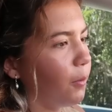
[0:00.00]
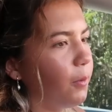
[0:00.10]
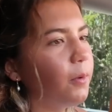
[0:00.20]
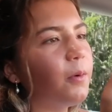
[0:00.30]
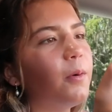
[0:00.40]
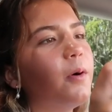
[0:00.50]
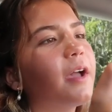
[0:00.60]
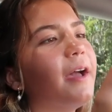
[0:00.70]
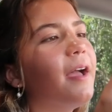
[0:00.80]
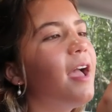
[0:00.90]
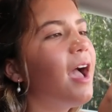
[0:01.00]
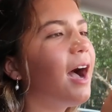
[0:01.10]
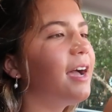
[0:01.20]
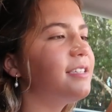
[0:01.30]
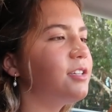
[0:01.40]
Ooh, okay.
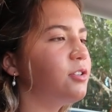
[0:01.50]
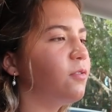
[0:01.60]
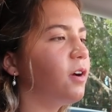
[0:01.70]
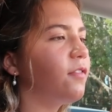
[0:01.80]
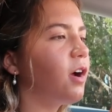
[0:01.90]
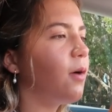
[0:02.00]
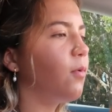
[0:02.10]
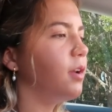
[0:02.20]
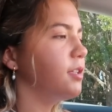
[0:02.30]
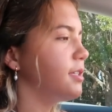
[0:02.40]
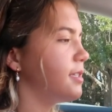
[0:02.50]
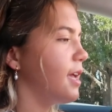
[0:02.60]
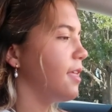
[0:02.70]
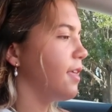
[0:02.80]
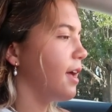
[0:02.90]
Hi, Sister Forever. I wanted to
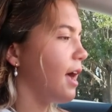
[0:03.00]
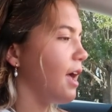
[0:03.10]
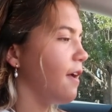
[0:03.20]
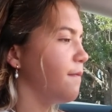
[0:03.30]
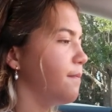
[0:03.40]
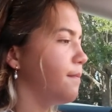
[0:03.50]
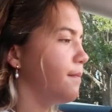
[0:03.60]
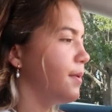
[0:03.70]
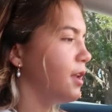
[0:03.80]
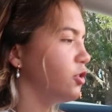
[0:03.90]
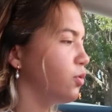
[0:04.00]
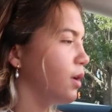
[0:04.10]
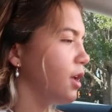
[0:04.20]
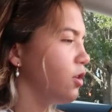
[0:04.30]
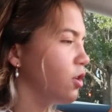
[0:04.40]
say that I have been
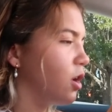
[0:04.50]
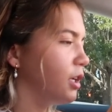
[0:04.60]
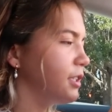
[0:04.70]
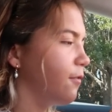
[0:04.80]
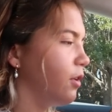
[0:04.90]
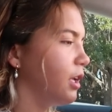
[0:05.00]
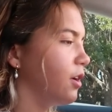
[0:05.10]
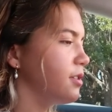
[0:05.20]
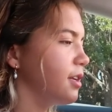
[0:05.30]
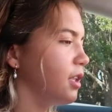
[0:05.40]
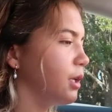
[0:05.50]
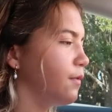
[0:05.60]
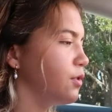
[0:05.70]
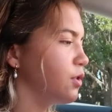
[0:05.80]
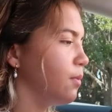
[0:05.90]
enjoying your content for years and I
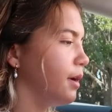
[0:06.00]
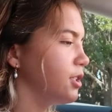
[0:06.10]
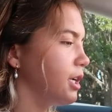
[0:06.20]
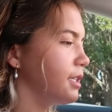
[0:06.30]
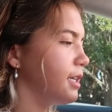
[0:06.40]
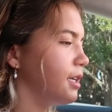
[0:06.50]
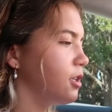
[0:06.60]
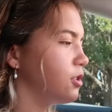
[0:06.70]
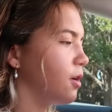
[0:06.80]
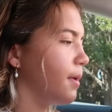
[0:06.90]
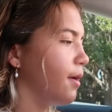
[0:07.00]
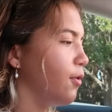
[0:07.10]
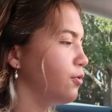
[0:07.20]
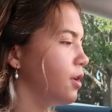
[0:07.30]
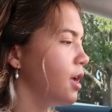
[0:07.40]
love you so much. I decided to start my
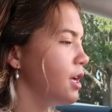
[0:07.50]
own